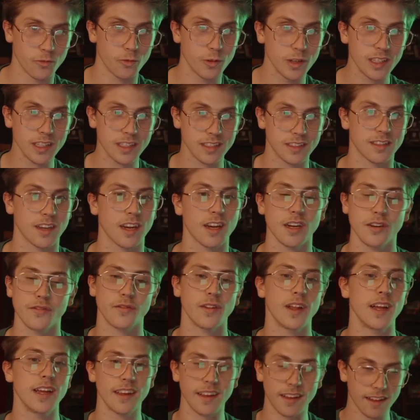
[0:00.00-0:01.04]
really
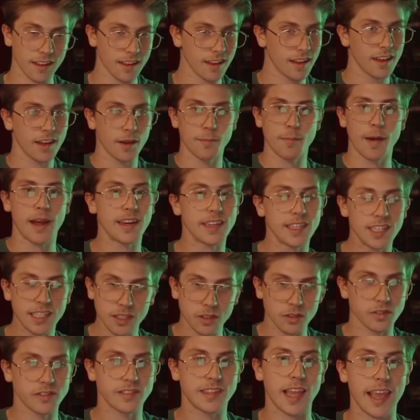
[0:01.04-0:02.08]
tough. Like yeah.
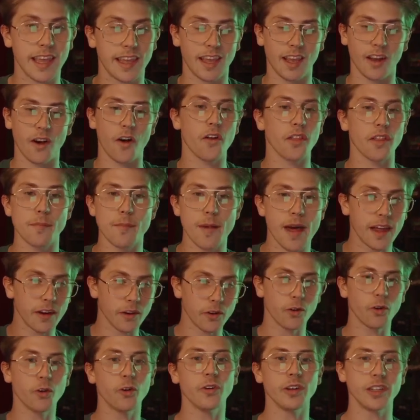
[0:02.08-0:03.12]
Magneto's taking all the
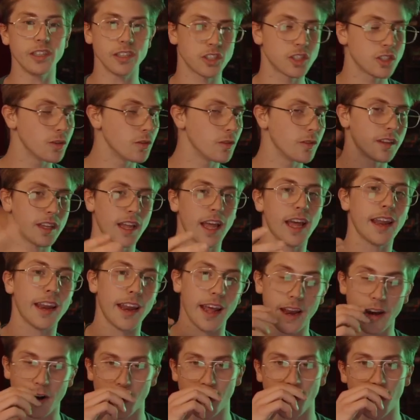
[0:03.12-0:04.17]
metal and shooting that
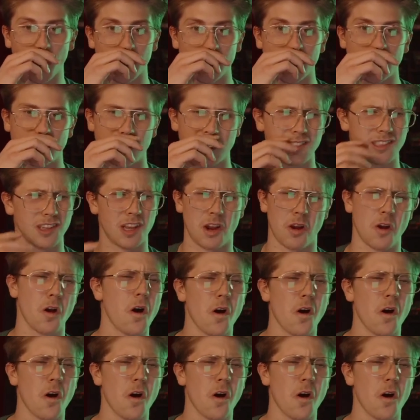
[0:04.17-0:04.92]
at her, and then she's like,